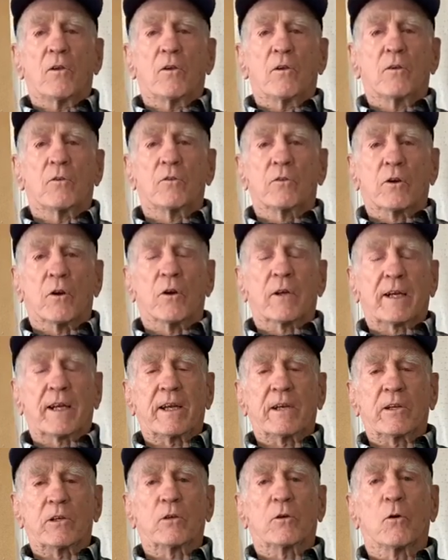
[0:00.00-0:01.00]
you start
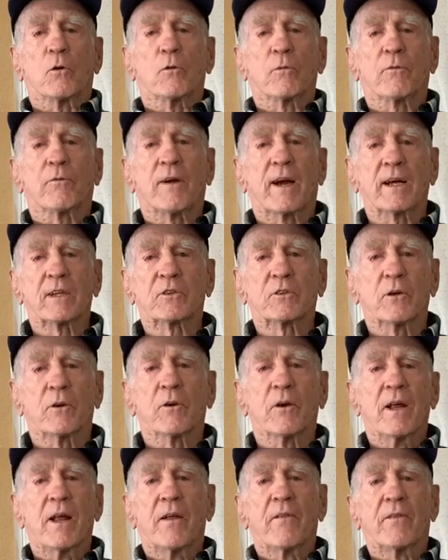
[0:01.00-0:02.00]
getting cold
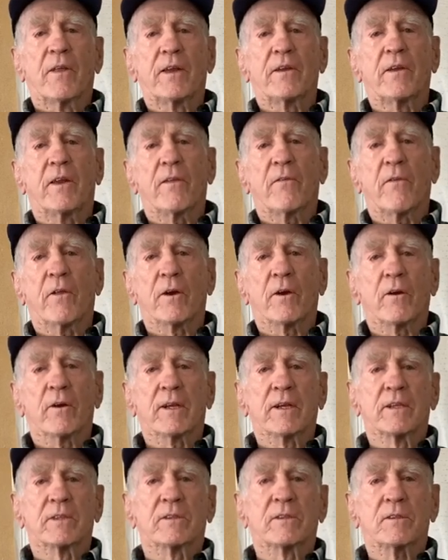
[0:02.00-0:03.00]
faster. Then there
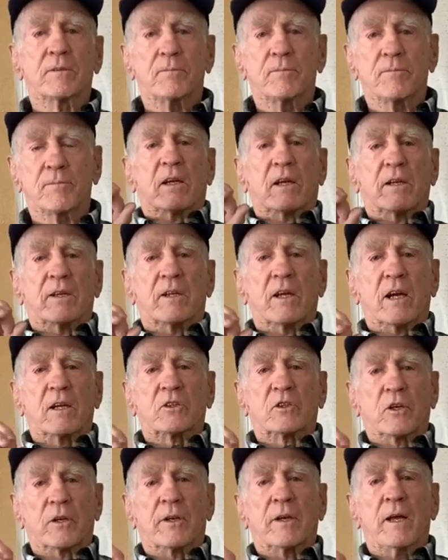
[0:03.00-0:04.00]
is
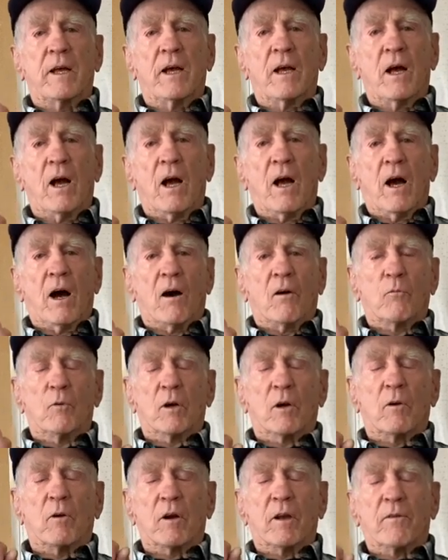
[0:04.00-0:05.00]
conduction,
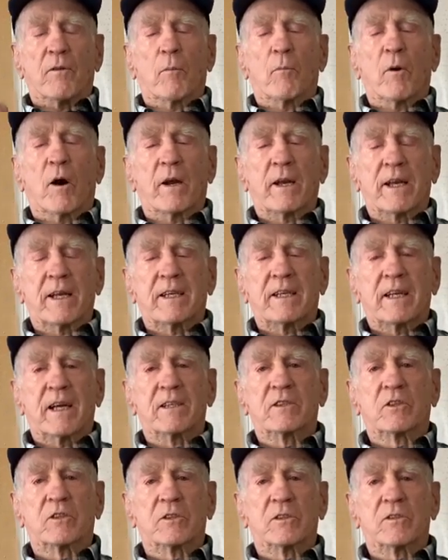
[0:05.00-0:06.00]
where the body
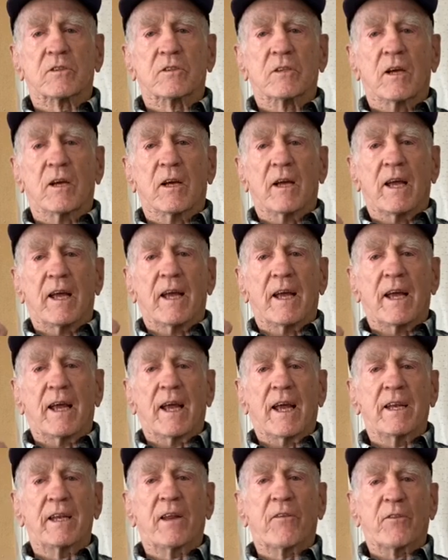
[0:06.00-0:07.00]
touches
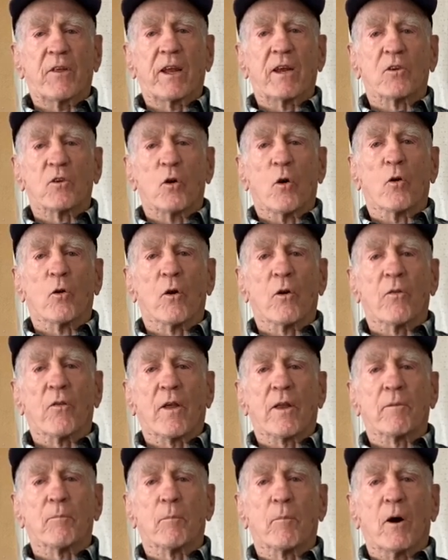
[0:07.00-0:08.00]
anything lower
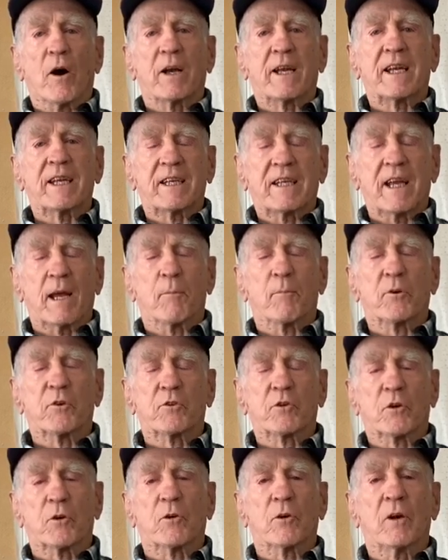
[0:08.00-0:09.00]
than body
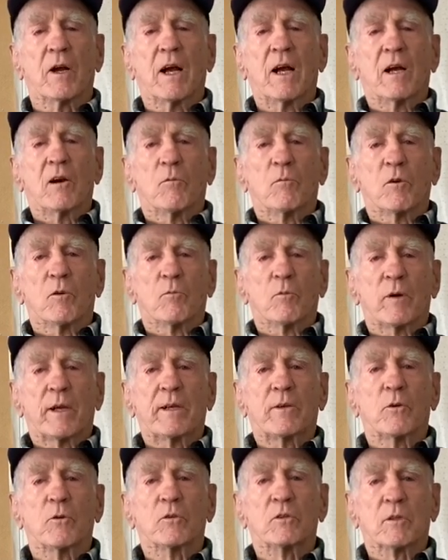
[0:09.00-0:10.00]
temperature will
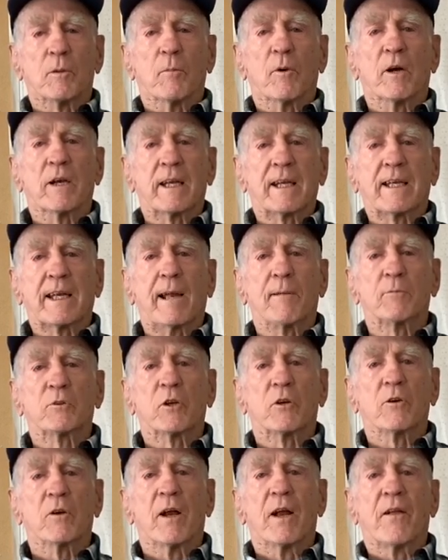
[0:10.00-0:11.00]
reduce the body
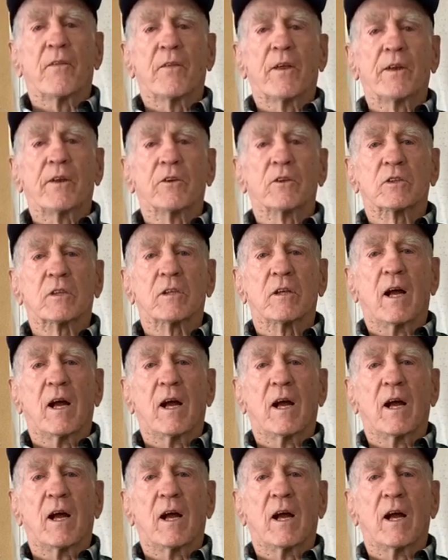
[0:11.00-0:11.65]
temperature. Then there's